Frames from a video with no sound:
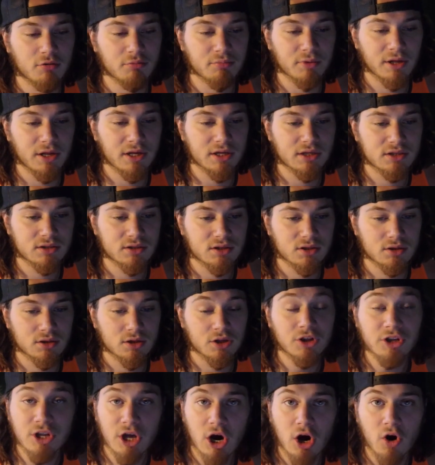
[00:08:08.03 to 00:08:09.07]
I'm like,
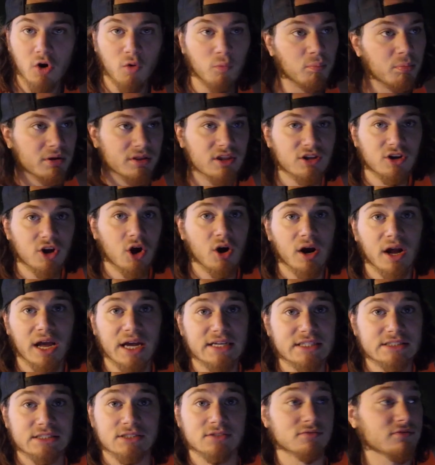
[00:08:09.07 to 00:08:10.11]
no, but the dog
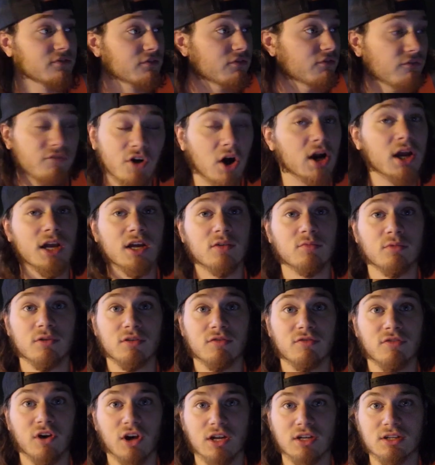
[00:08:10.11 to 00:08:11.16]
hasn't fucking
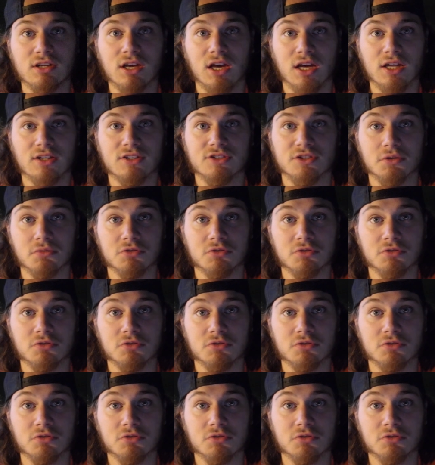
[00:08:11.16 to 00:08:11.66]
been fed yet,